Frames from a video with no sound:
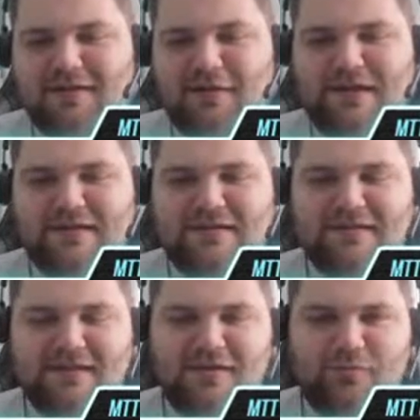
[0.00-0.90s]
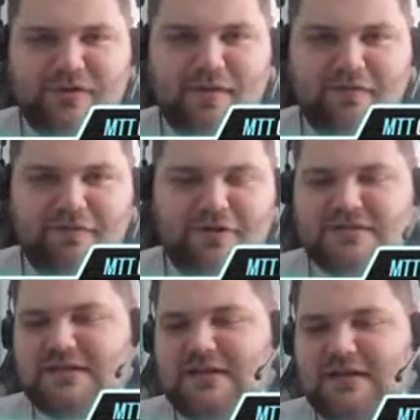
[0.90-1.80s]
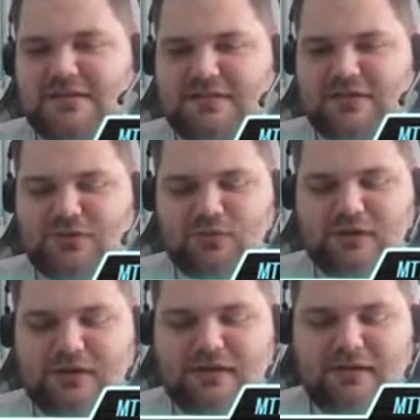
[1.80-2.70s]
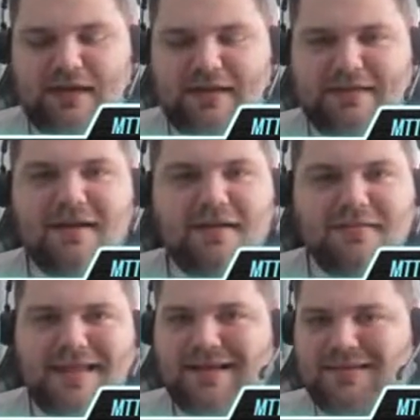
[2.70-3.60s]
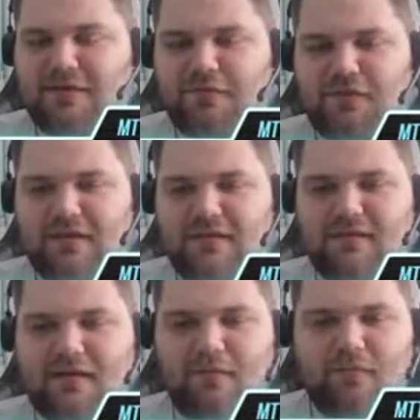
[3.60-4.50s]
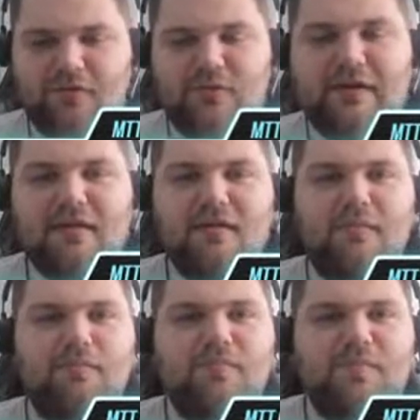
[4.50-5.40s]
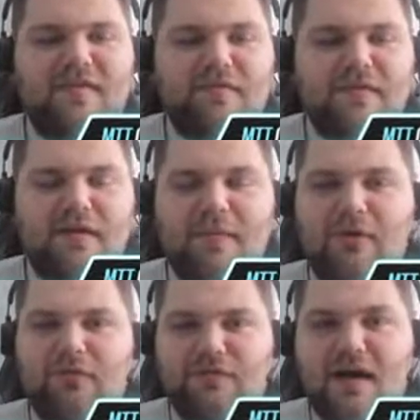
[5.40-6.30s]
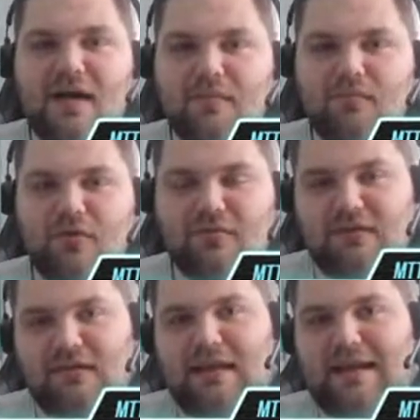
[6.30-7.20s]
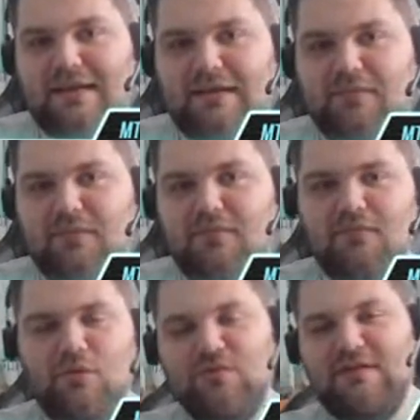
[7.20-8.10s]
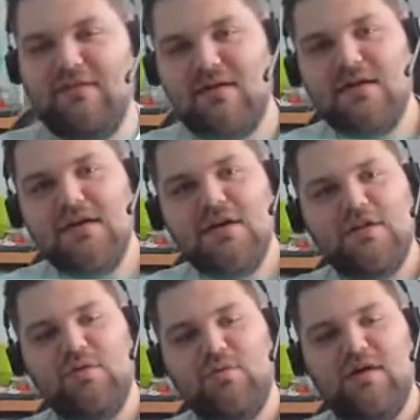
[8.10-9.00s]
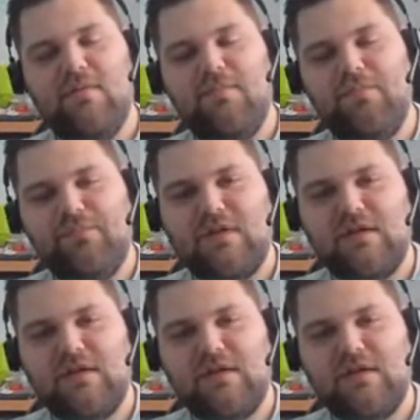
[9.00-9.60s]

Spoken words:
in a bit. The rebuy first. So they're not that different. During a specific amount of time, mostly the